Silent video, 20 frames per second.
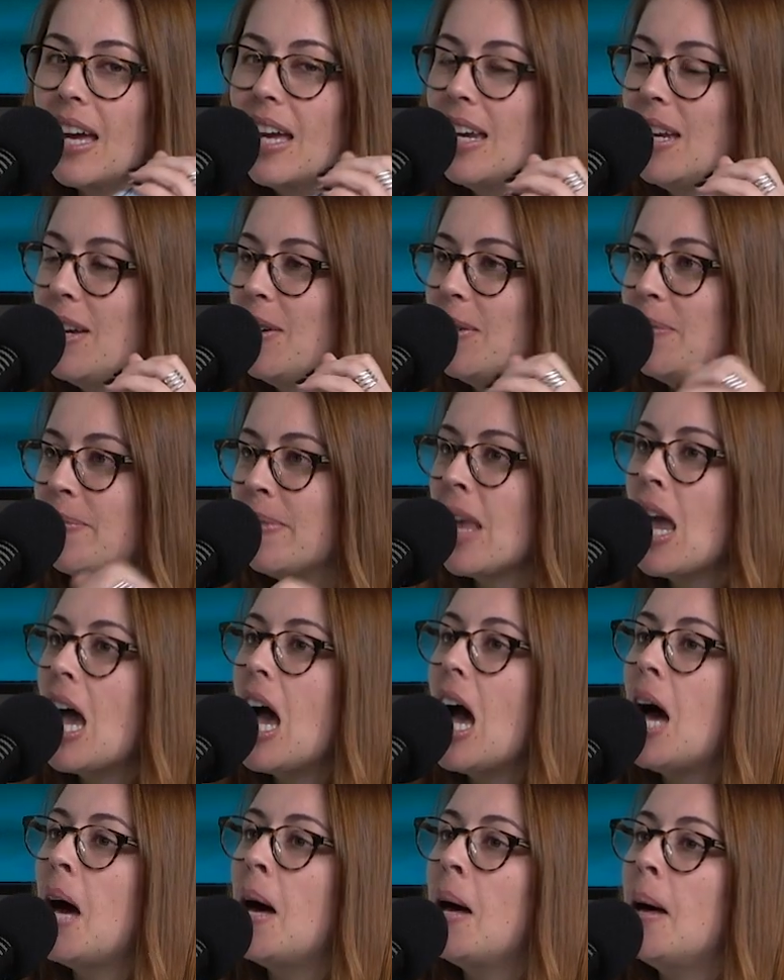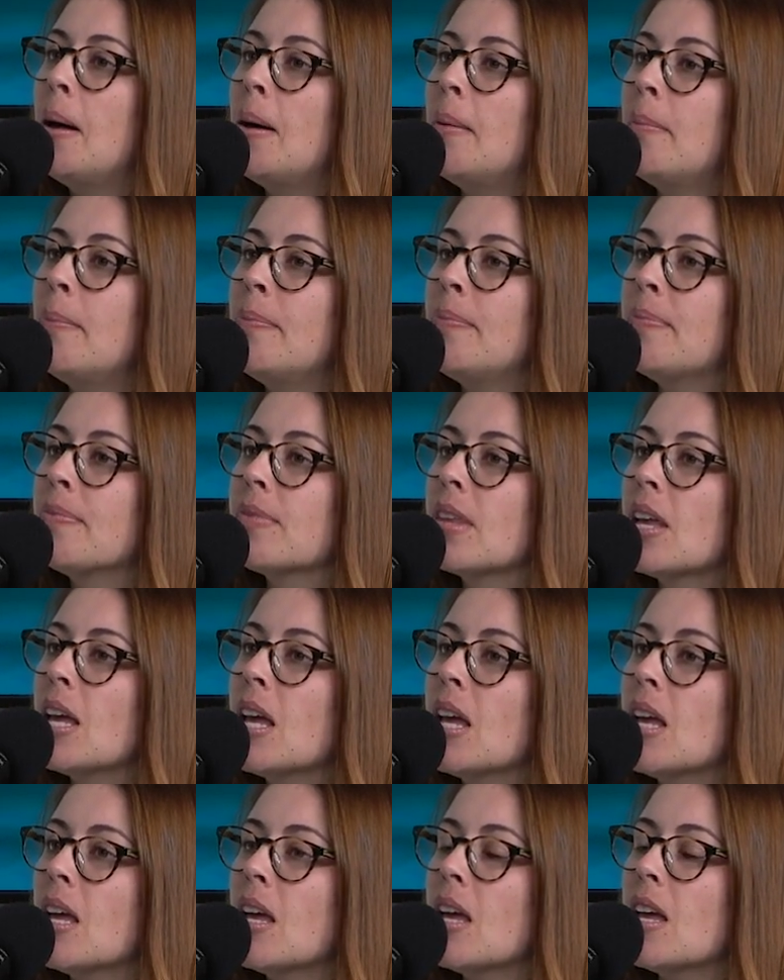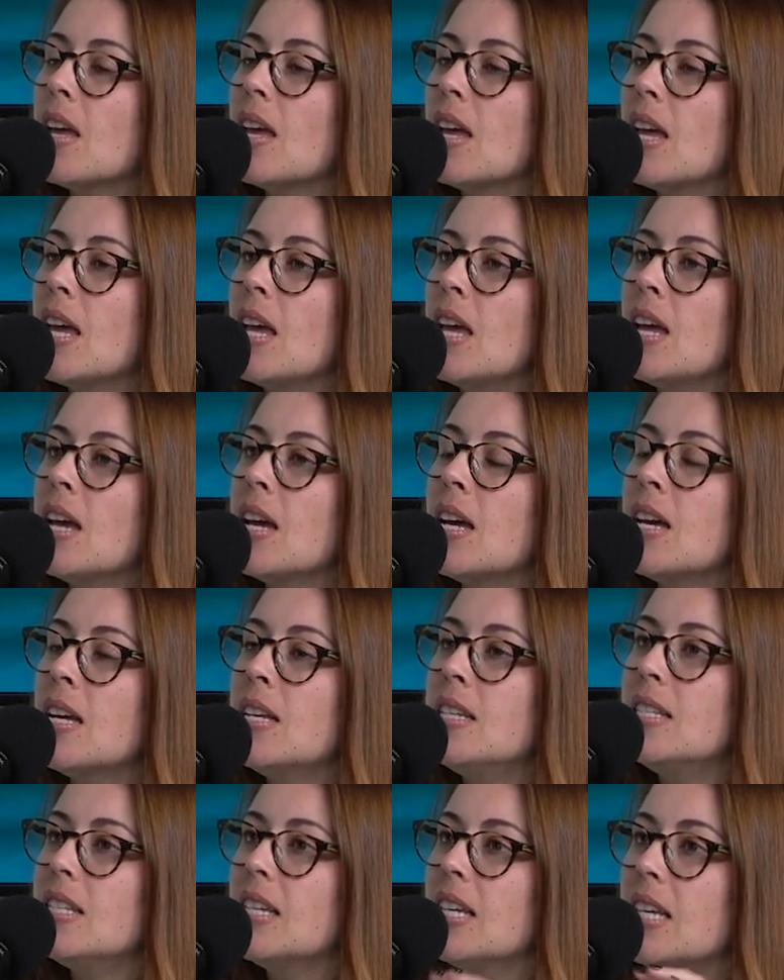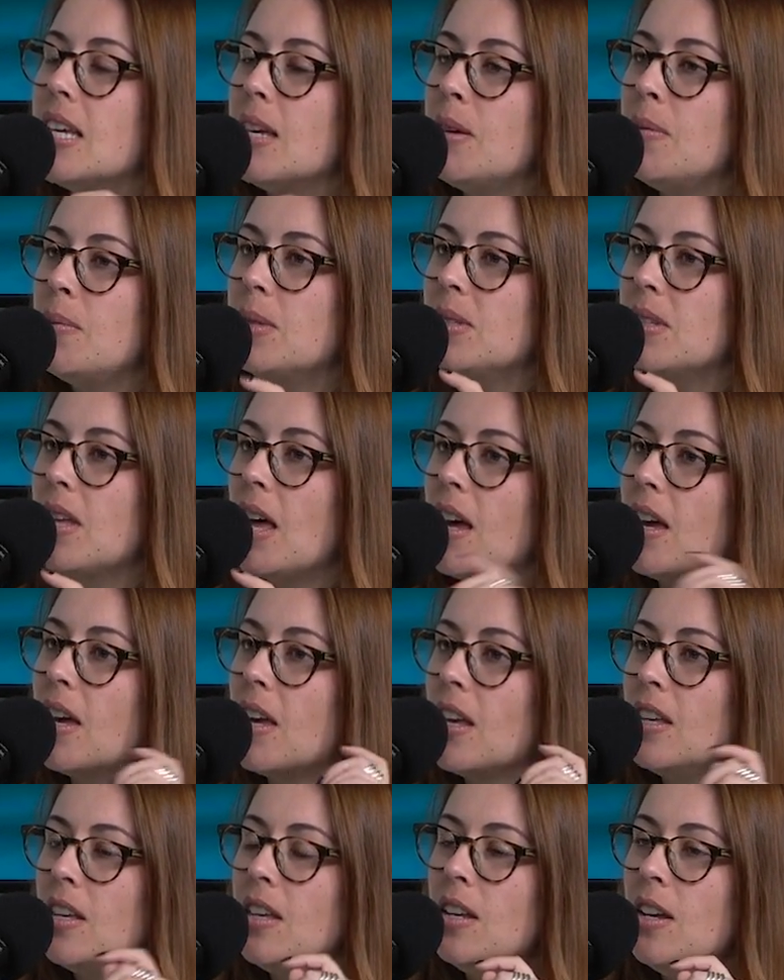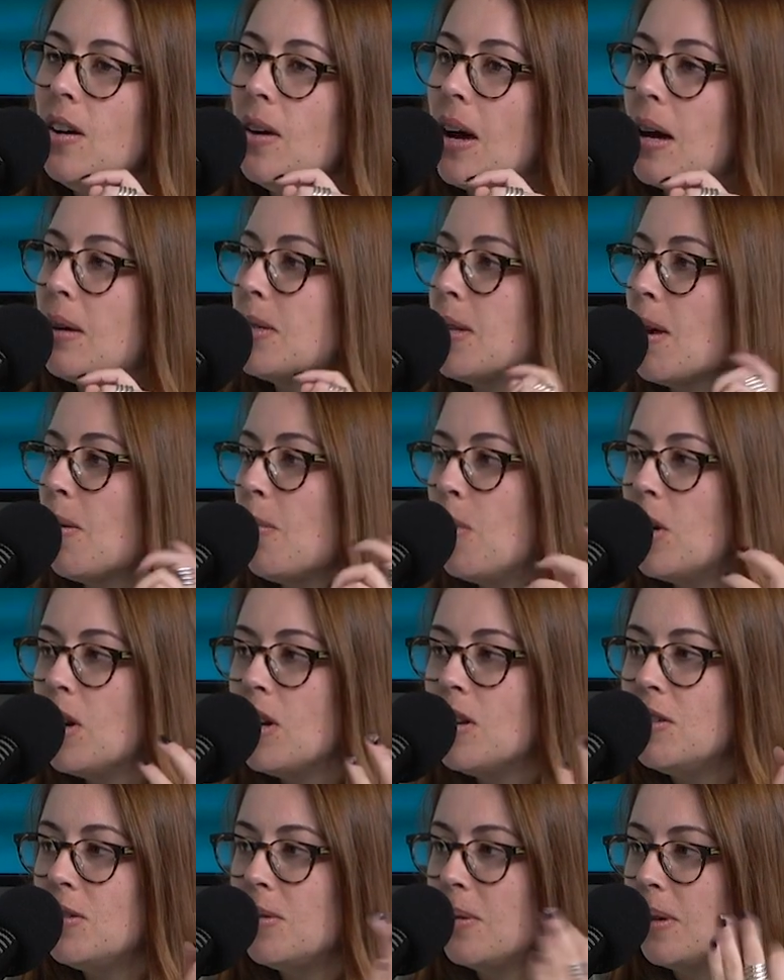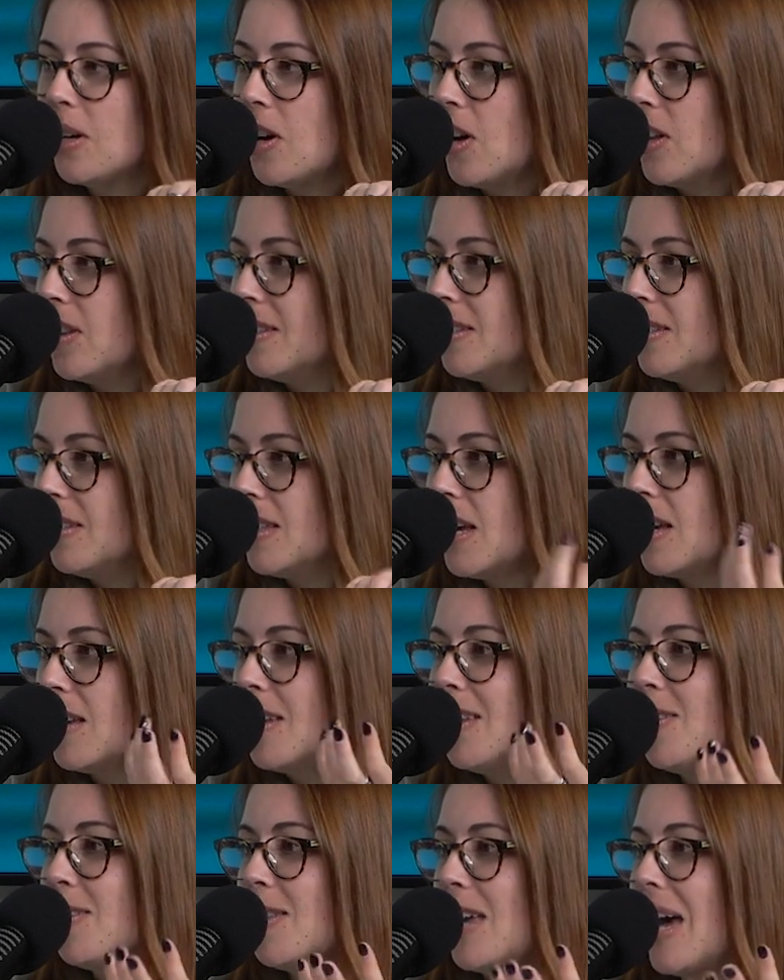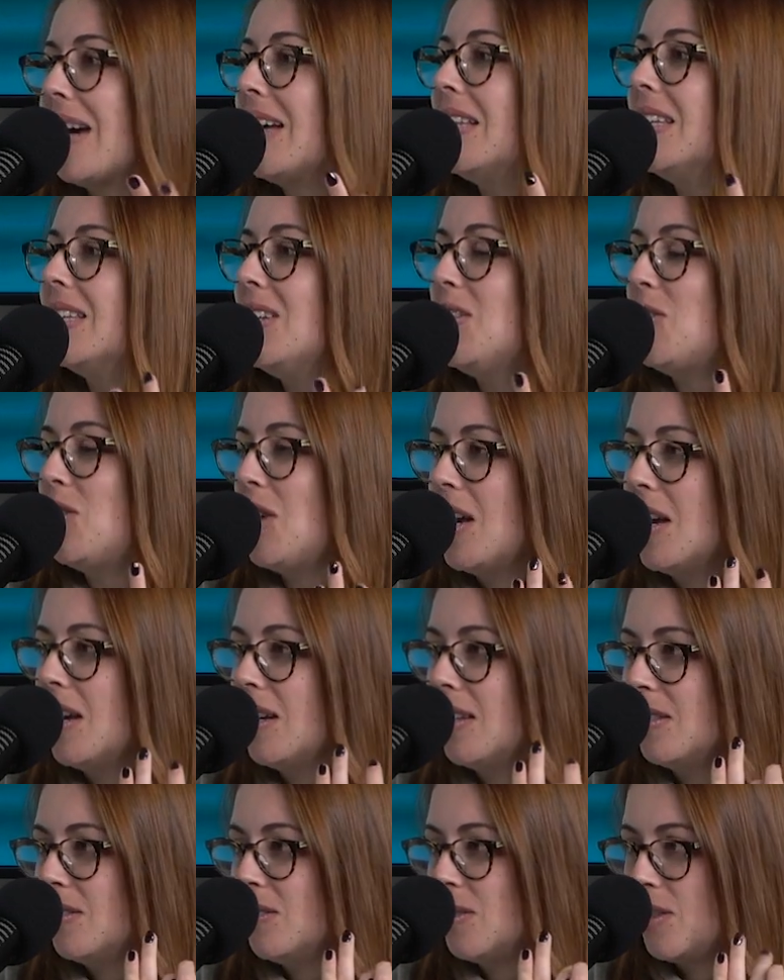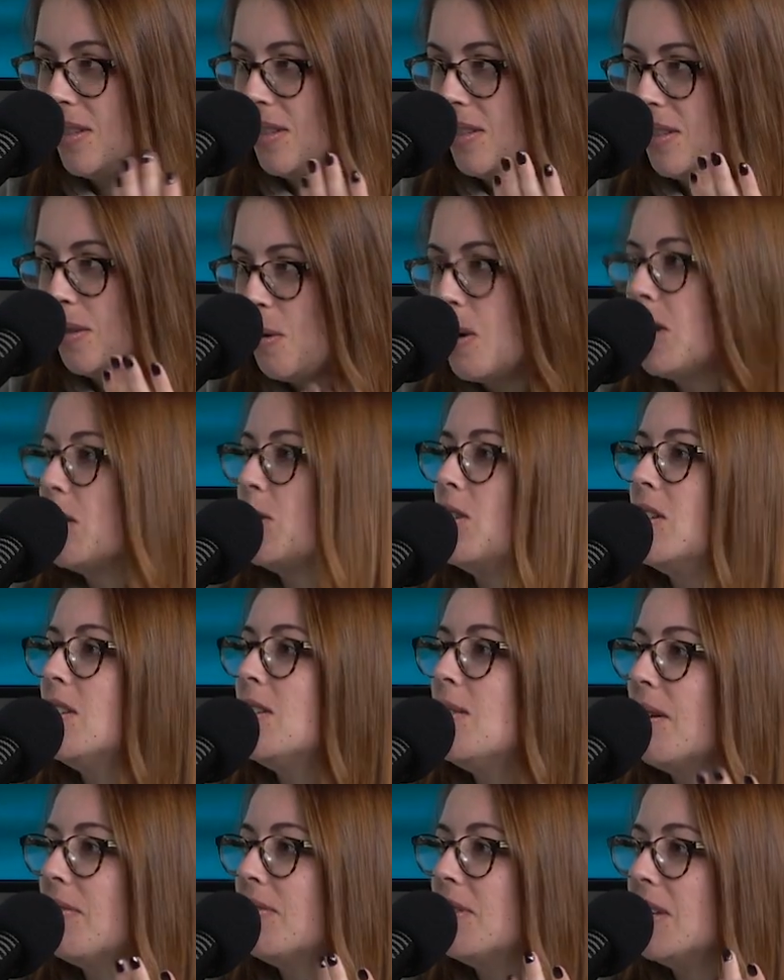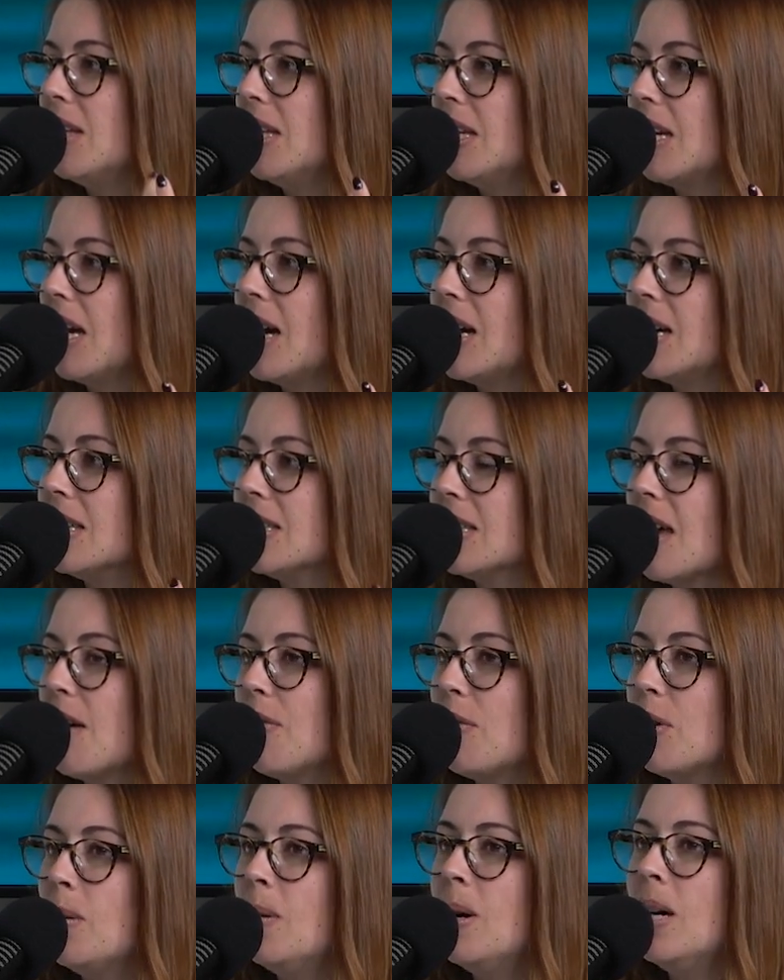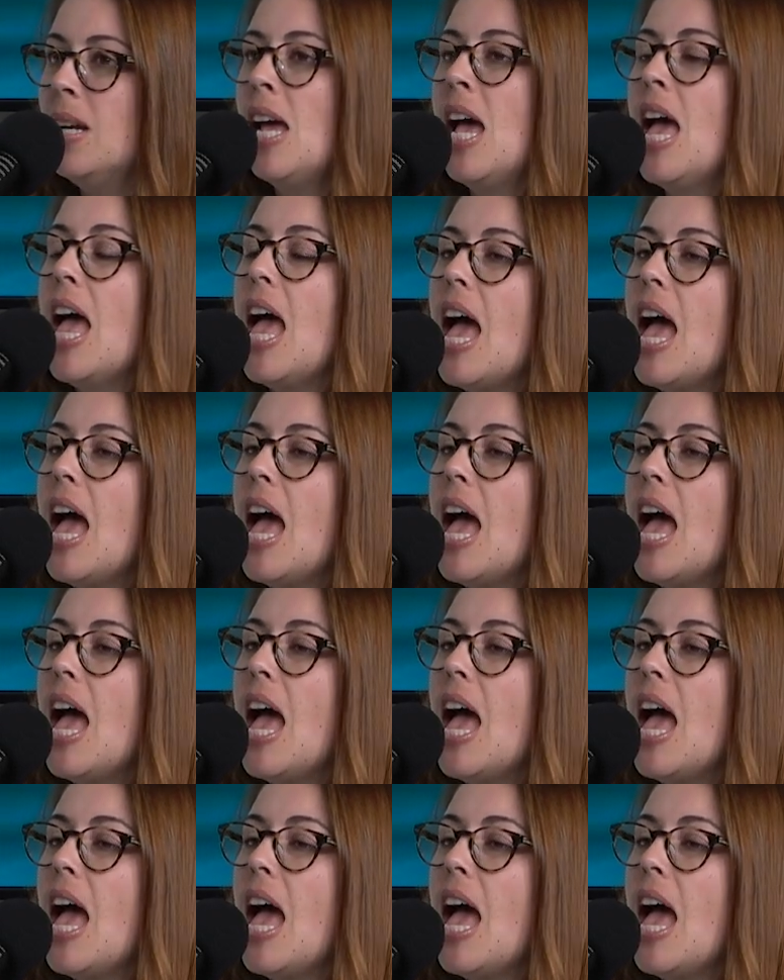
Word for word: Anywho. Um, and he was like, you know, I was like, what are you doing on this thing? You know, that cliche question you have to like ask everyone.